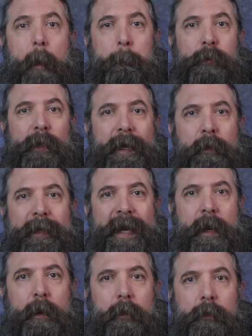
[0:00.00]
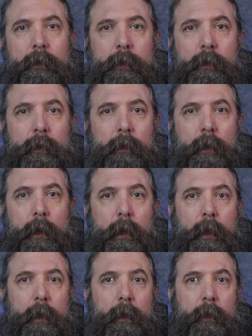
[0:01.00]
A player character
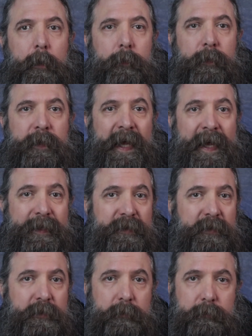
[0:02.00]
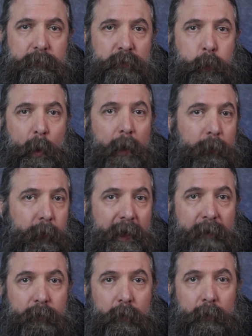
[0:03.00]
that's 12th
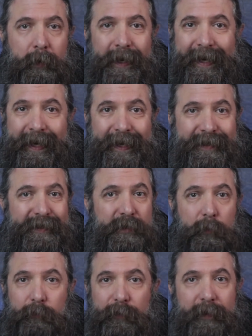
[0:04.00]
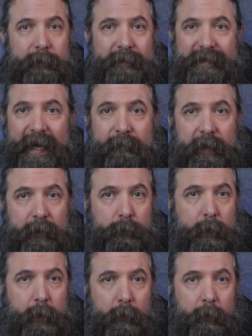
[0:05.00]
level can still fail a saving
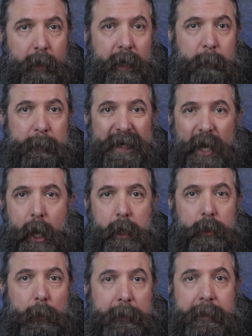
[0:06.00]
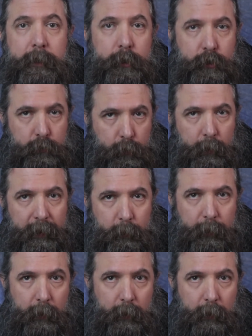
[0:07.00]
throw and be utterly destroyed